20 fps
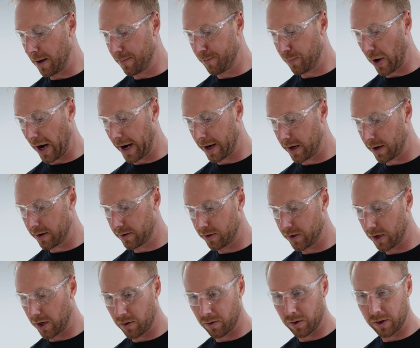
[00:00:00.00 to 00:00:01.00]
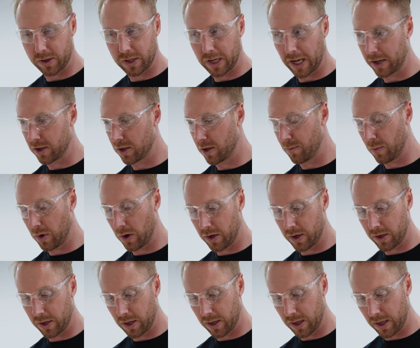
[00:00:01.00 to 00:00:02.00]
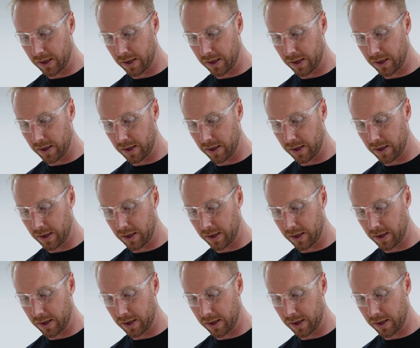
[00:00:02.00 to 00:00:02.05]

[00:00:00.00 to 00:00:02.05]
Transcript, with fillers: mount bracket. So we'll attach the motor to